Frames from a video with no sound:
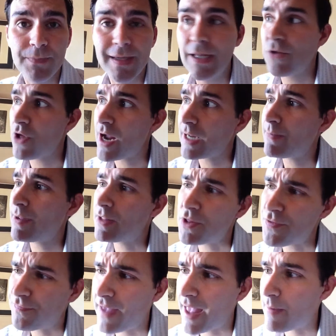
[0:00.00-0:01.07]
And it's talking about
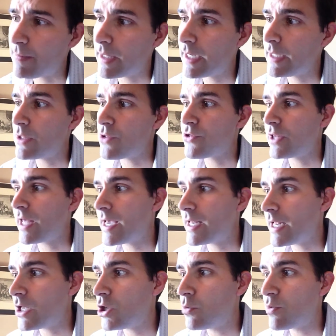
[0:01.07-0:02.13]
this family and this
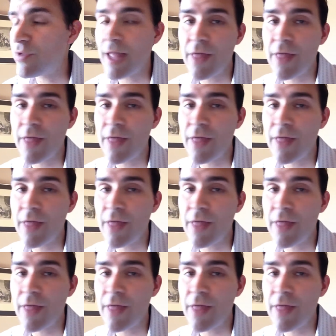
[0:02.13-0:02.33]
lady who was